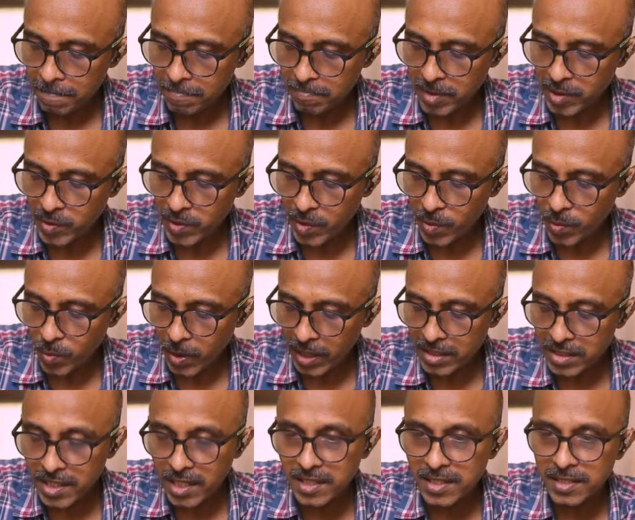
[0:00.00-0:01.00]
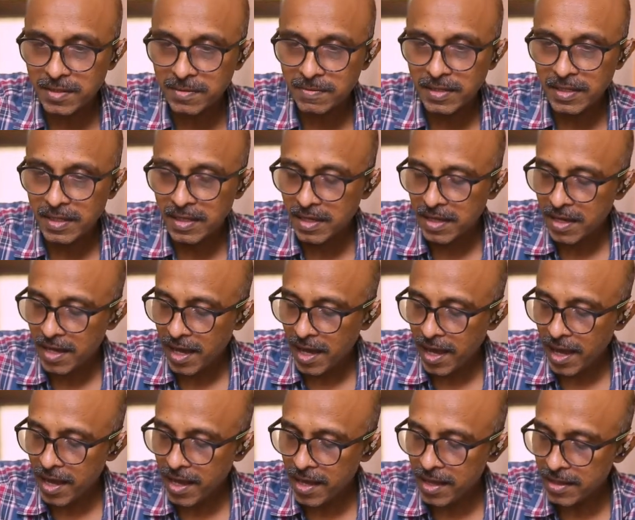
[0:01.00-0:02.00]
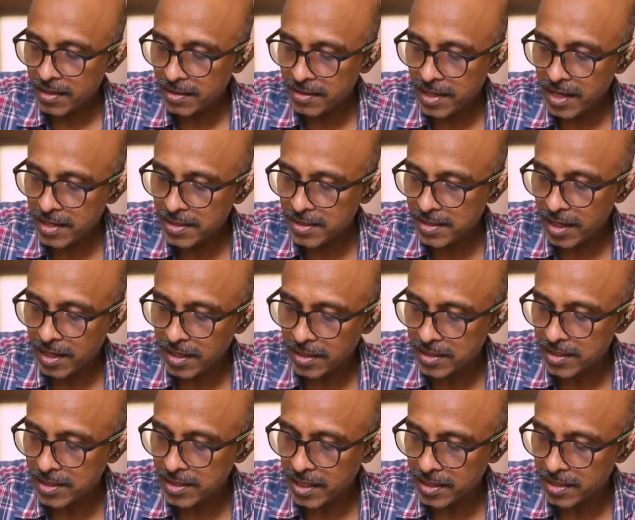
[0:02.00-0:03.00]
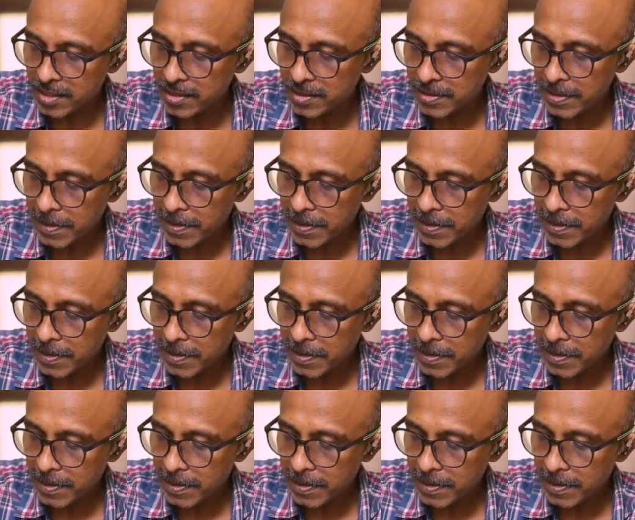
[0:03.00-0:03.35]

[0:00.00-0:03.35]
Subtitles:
between one set and there's another set